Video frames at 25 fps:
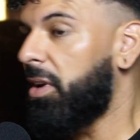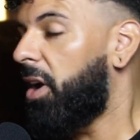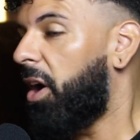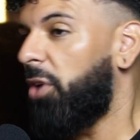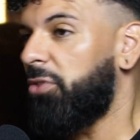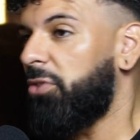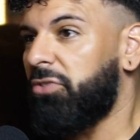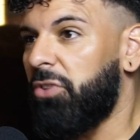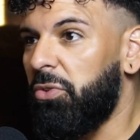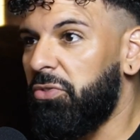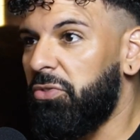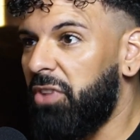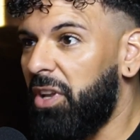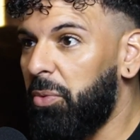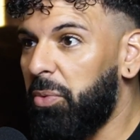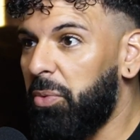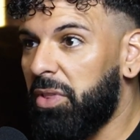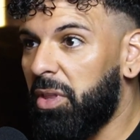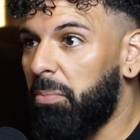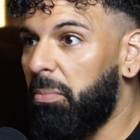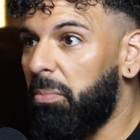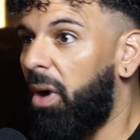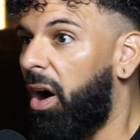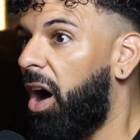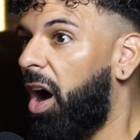associated with
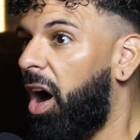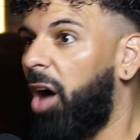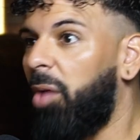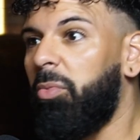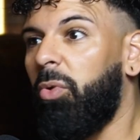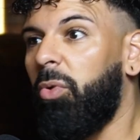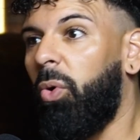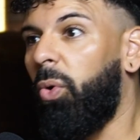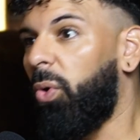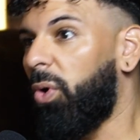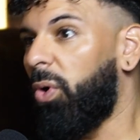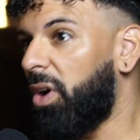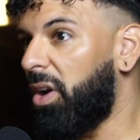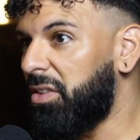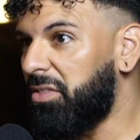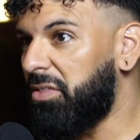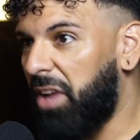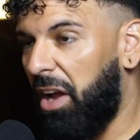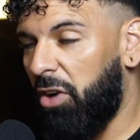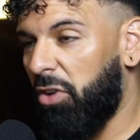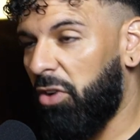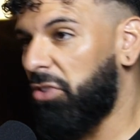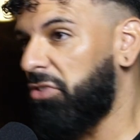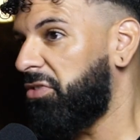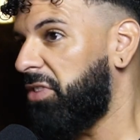the mob or a
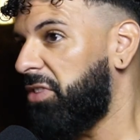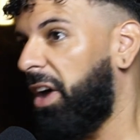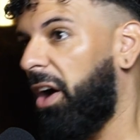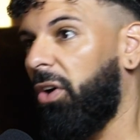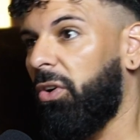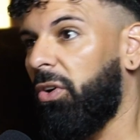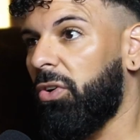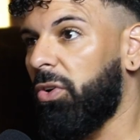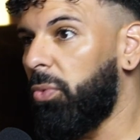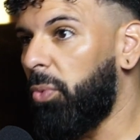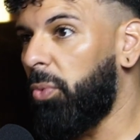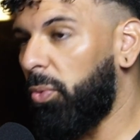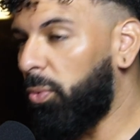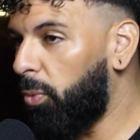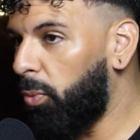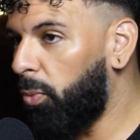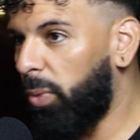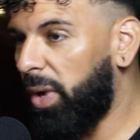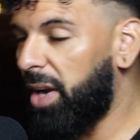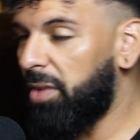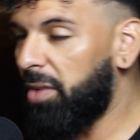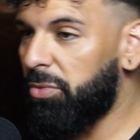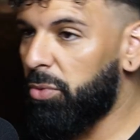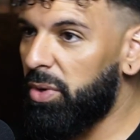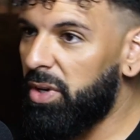terrorist cell or
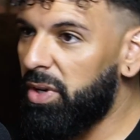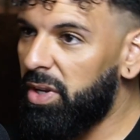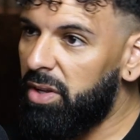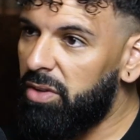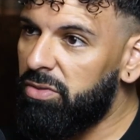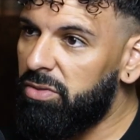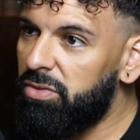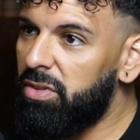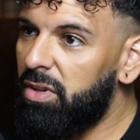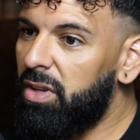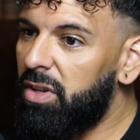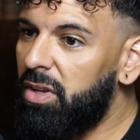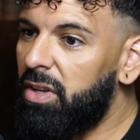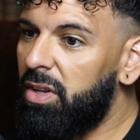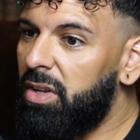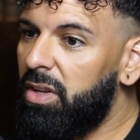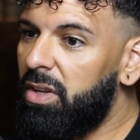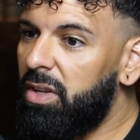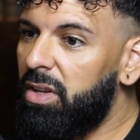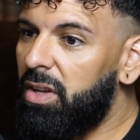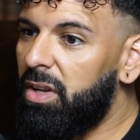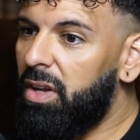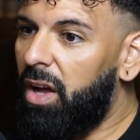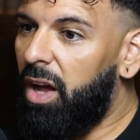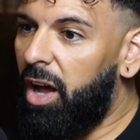whatever it is.
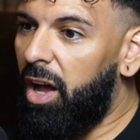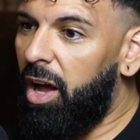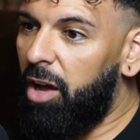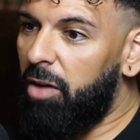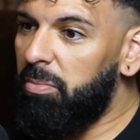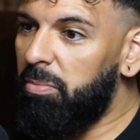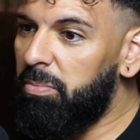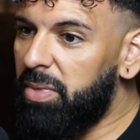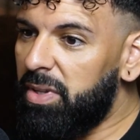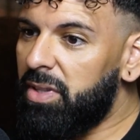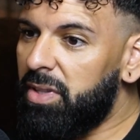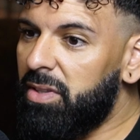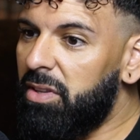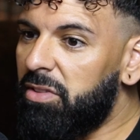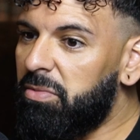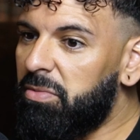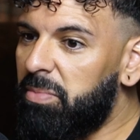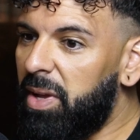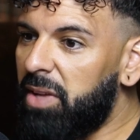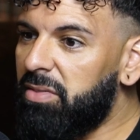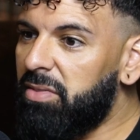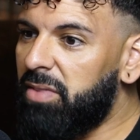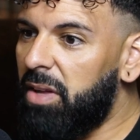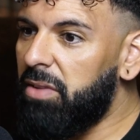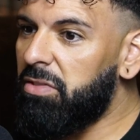But this
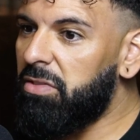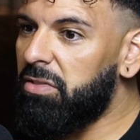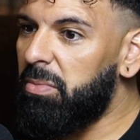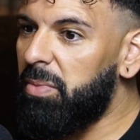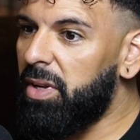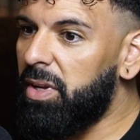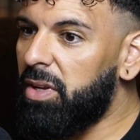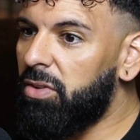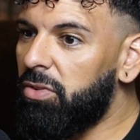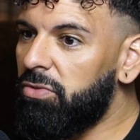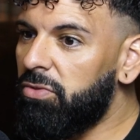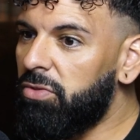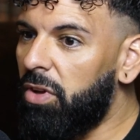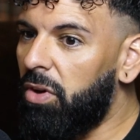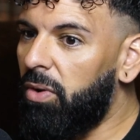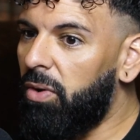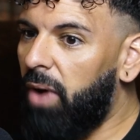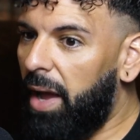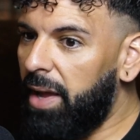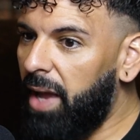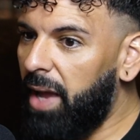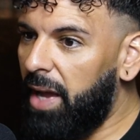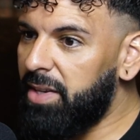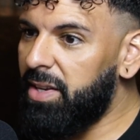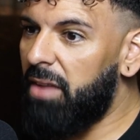makes sense to me. So
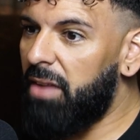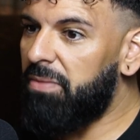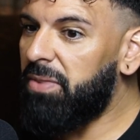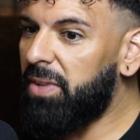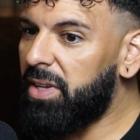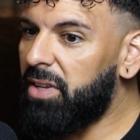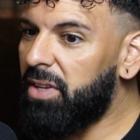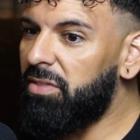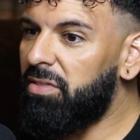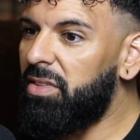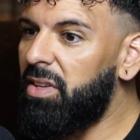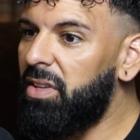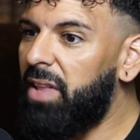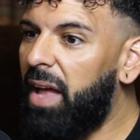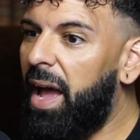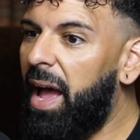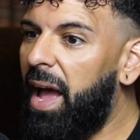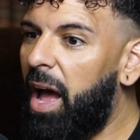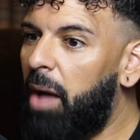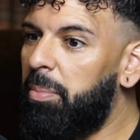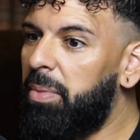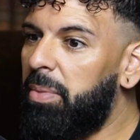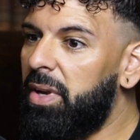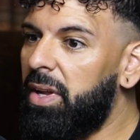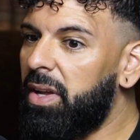I definitely can see that
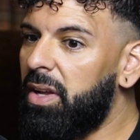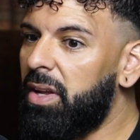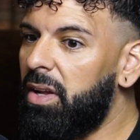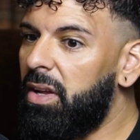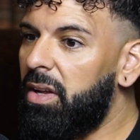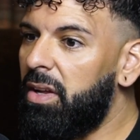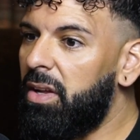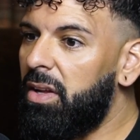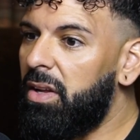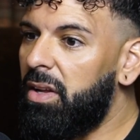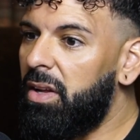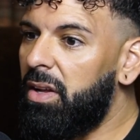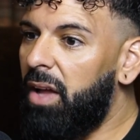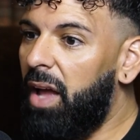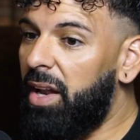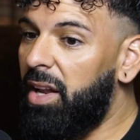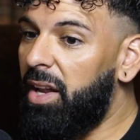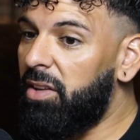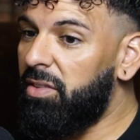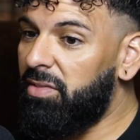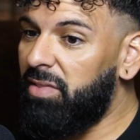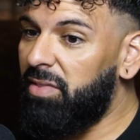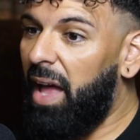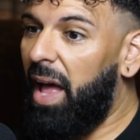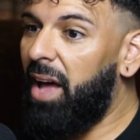happening. And
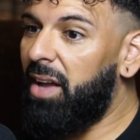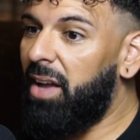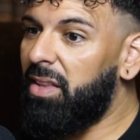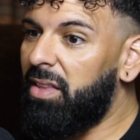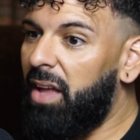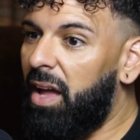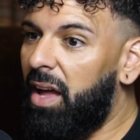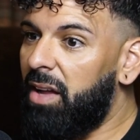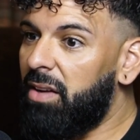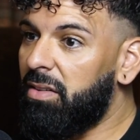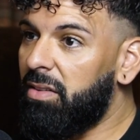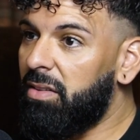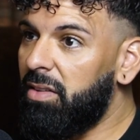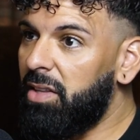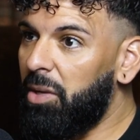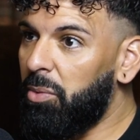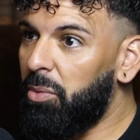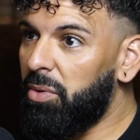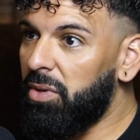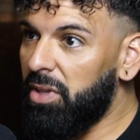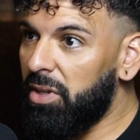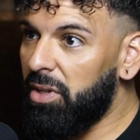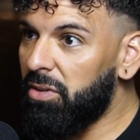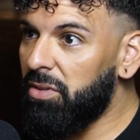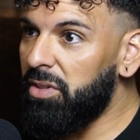it's sad that they
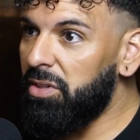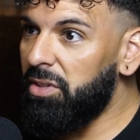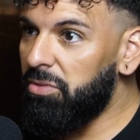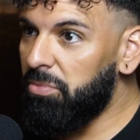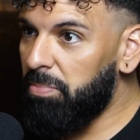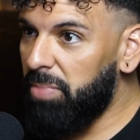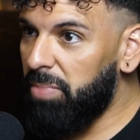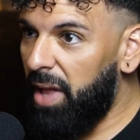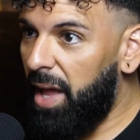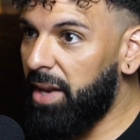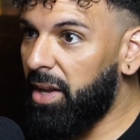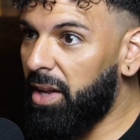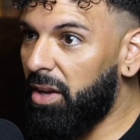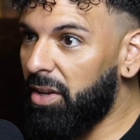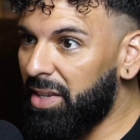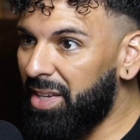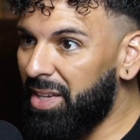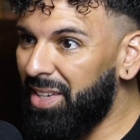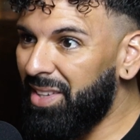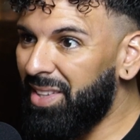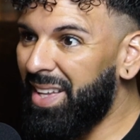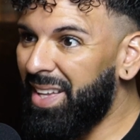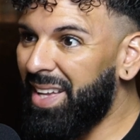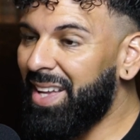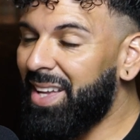were literally planning on
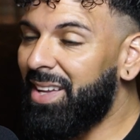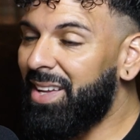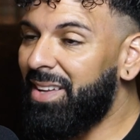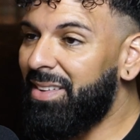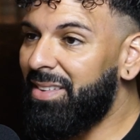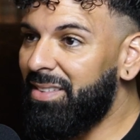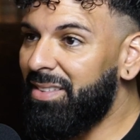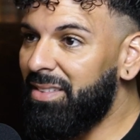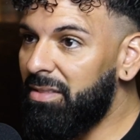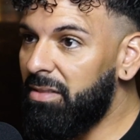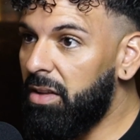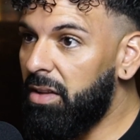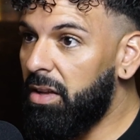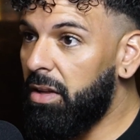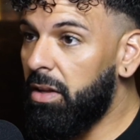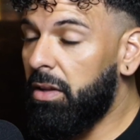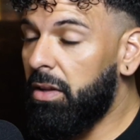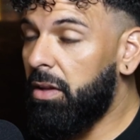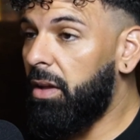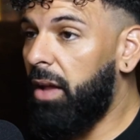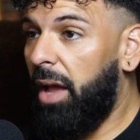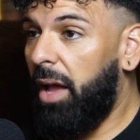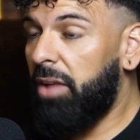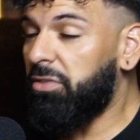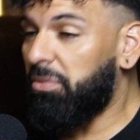killing
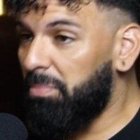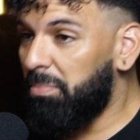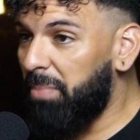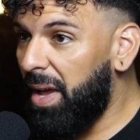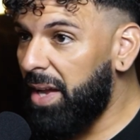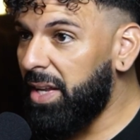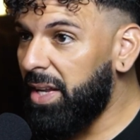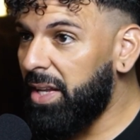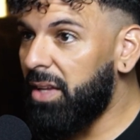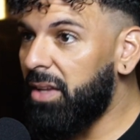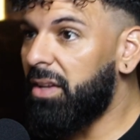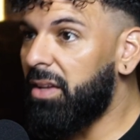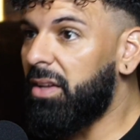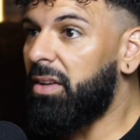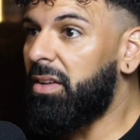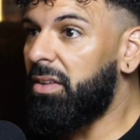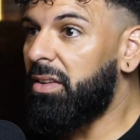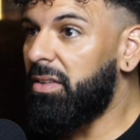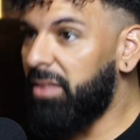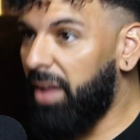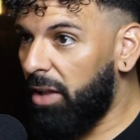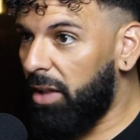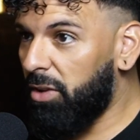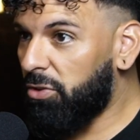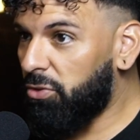as many
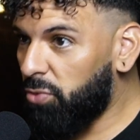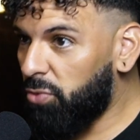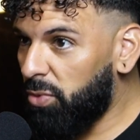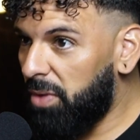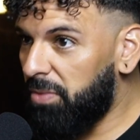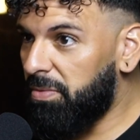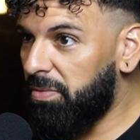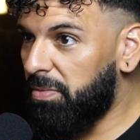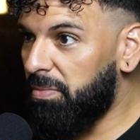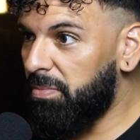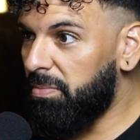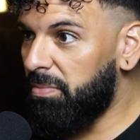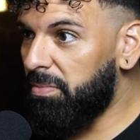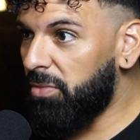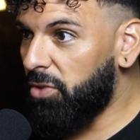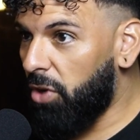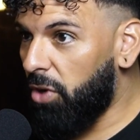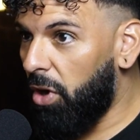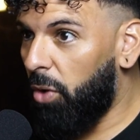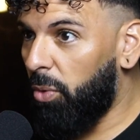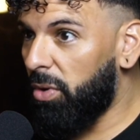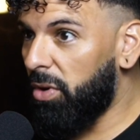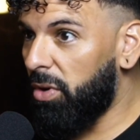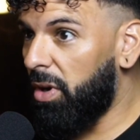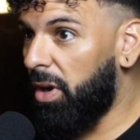Taylor Swift
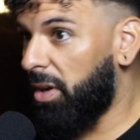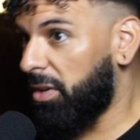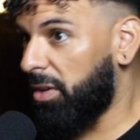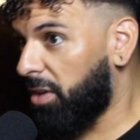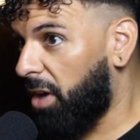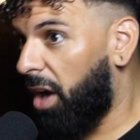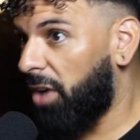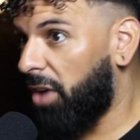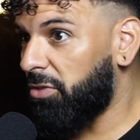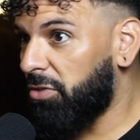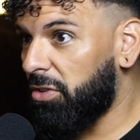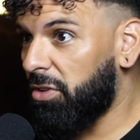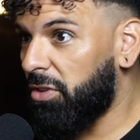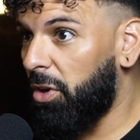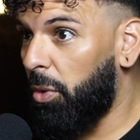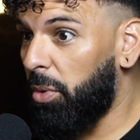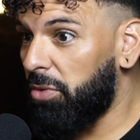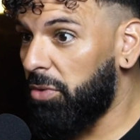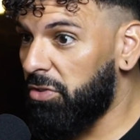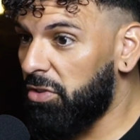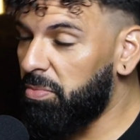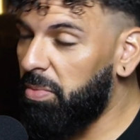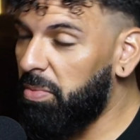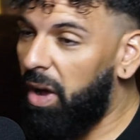concert goers as